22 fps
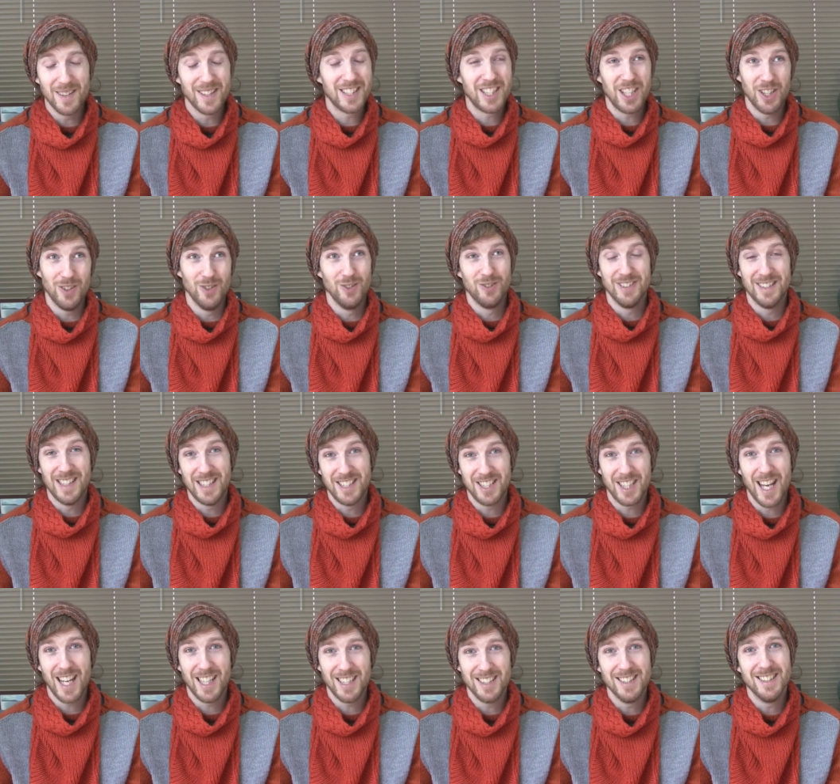the children's
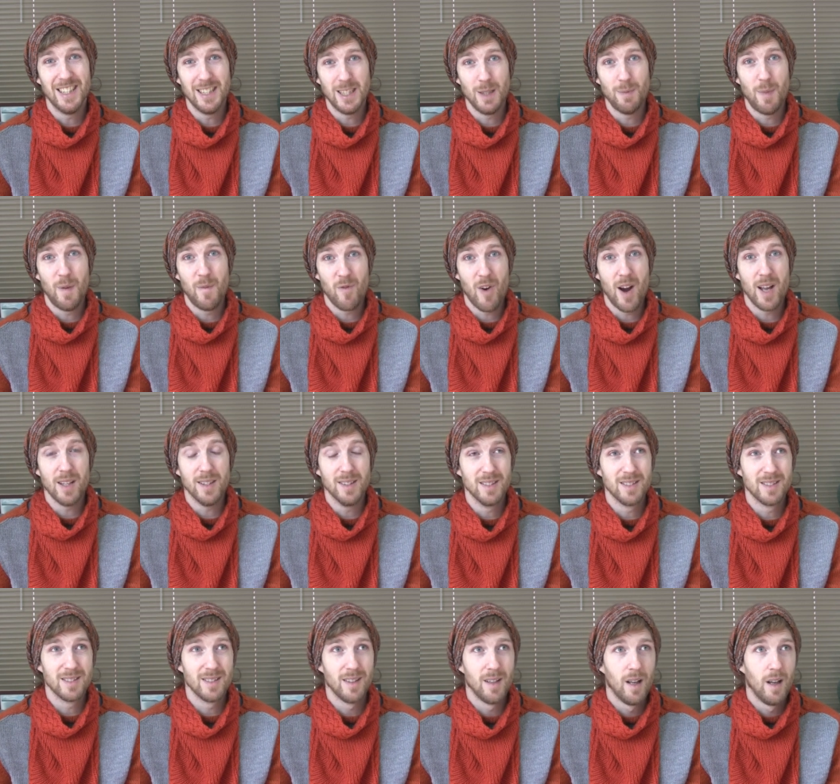education system in
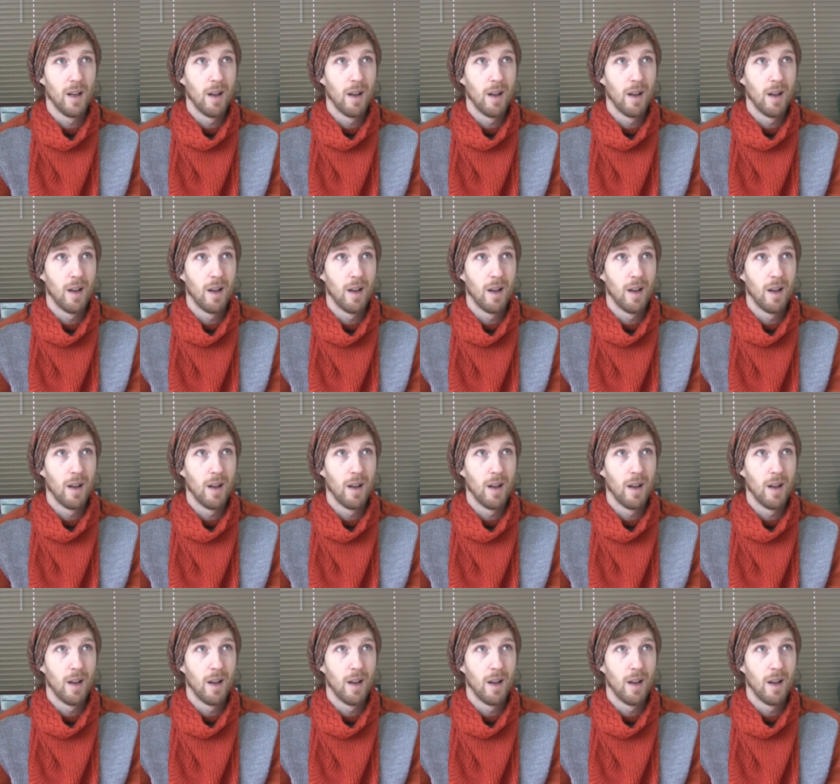France.